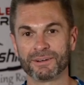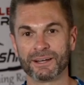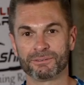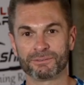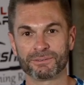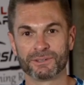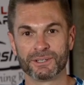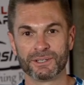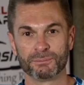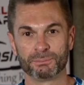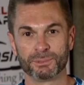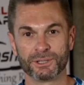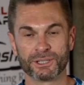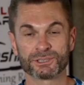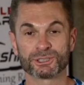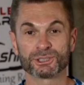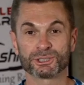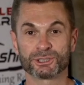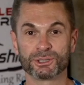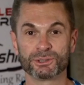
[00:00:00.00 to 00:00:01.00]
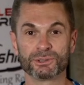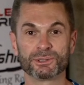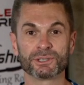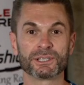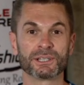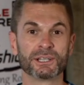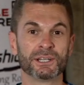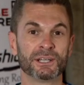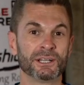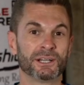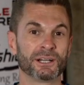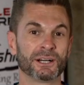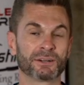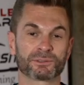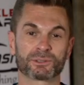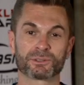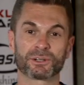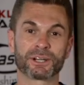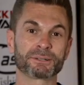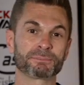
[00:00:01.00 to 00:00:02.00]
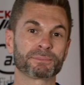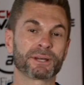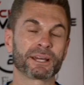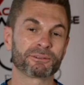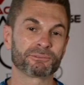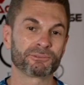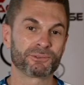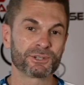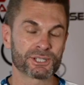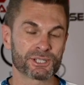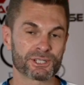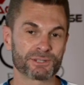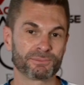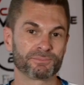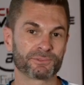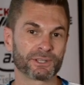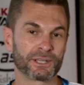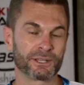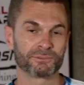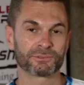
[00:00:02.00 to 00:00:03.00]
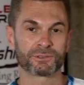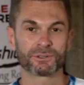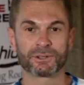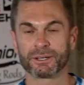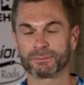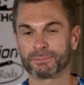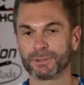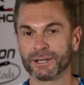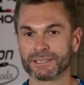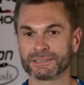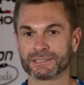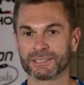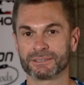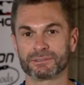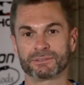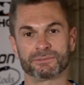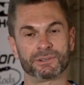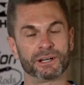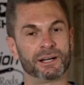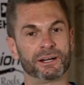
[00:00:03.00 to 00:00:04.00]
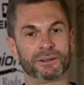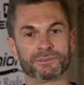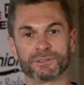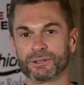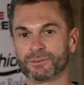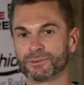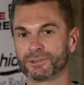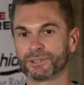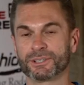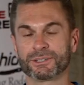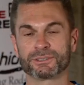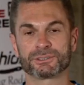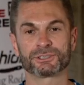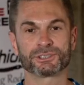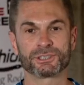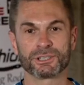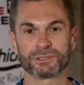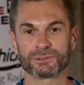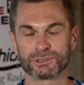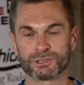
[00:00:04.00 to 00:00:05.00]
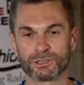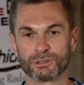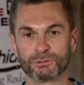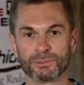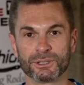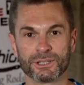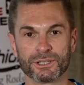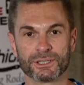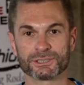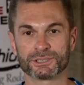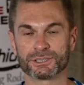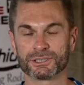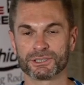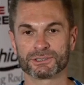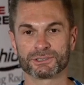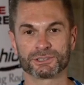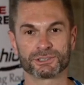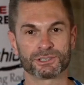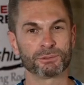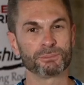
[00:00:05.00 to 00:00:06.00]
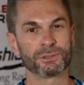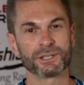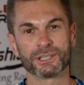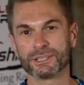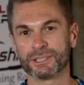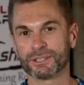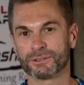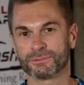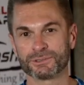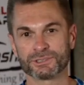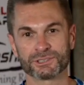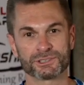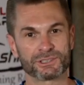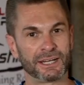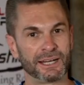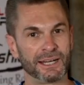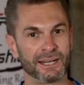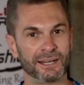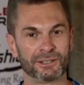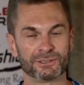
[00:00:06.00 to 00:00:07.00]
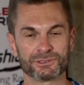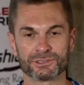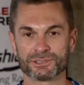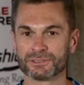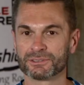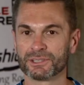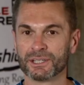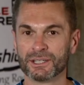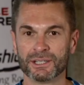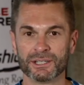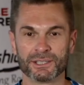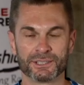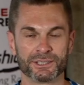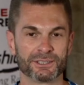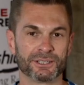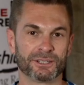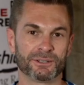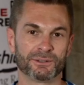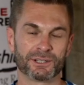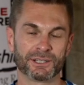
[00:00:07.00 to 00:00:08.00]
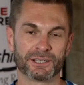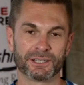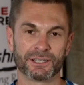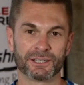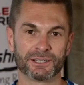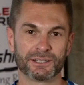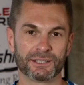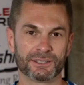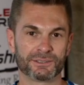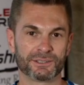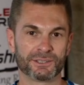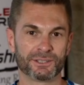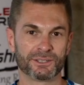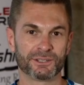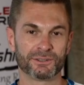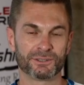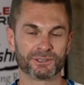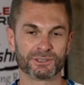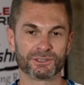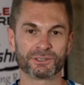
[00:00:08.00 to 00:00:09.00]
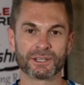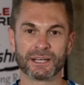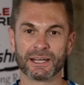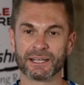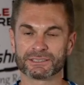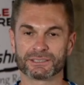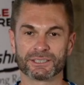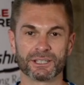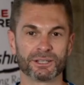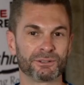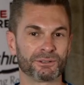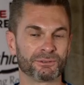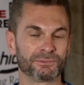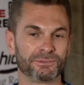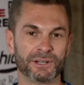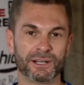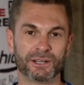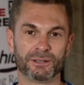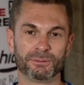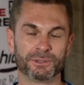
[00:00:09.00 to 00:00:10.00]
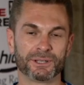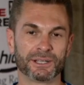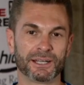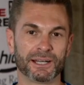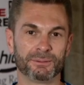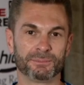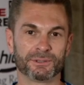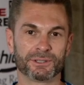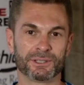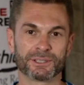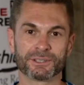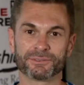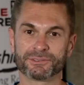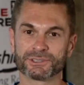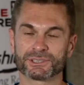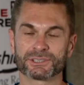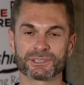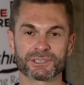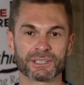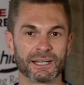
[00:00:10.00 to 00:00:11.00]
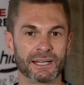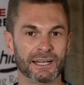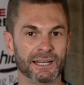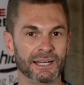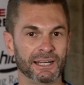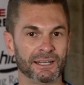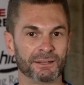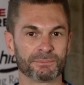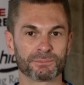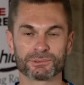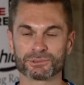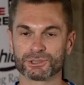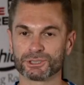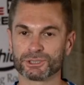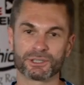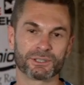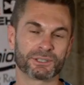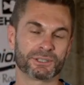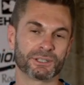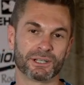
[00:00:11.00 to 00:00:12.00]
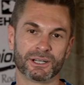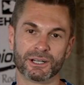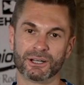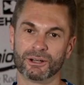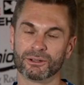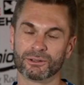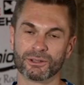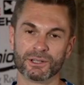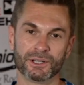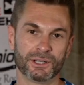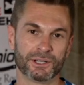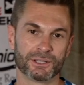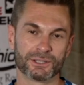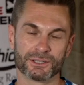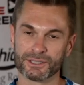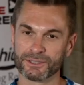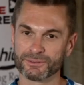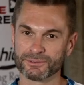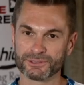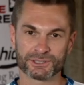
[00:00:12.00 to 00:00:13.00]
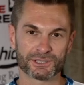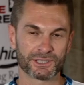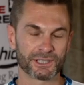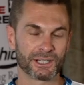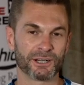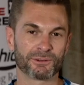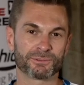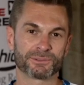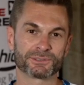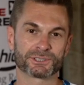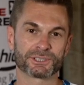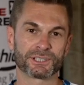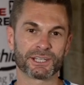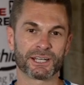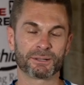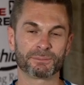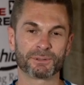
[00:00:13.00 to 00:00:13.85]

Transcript: I've been a student of crankbait fishing, and crankbaits have evolved over the years so much, and there's so many different styles, and you know, and you guys know to follow me, I'm a Livingston guy, and I'm going to show you all the Livingston offerings today.